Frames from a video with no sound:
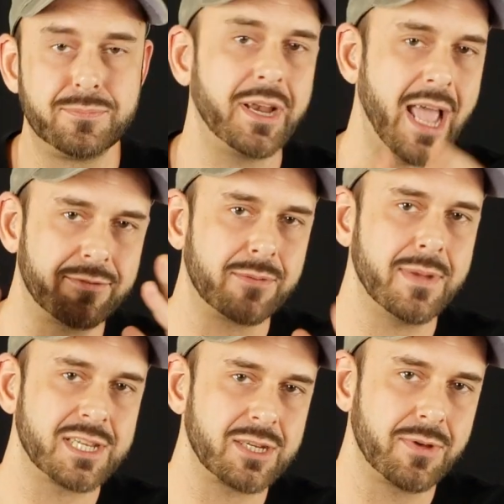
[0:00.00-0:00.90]
But after
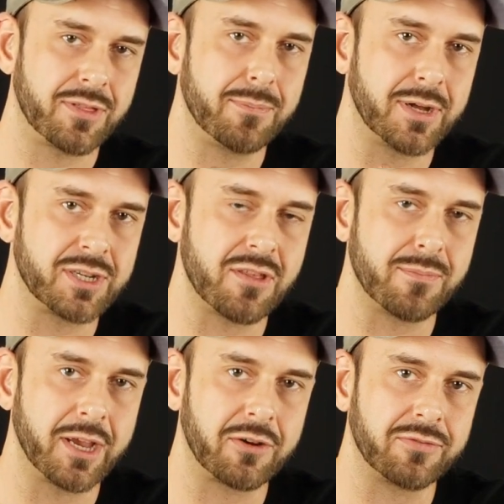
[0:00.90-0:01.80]
messing with a bunch of the
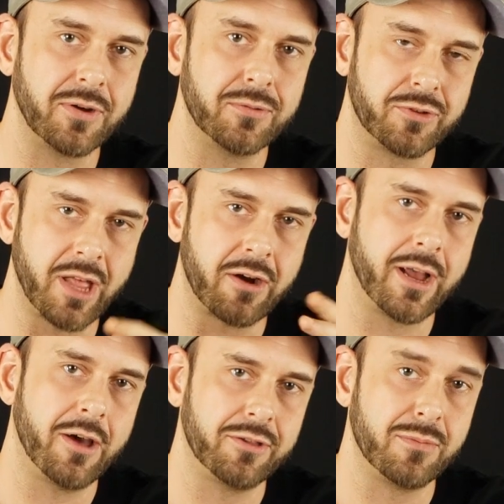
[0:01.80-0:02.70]
microphones that are out on the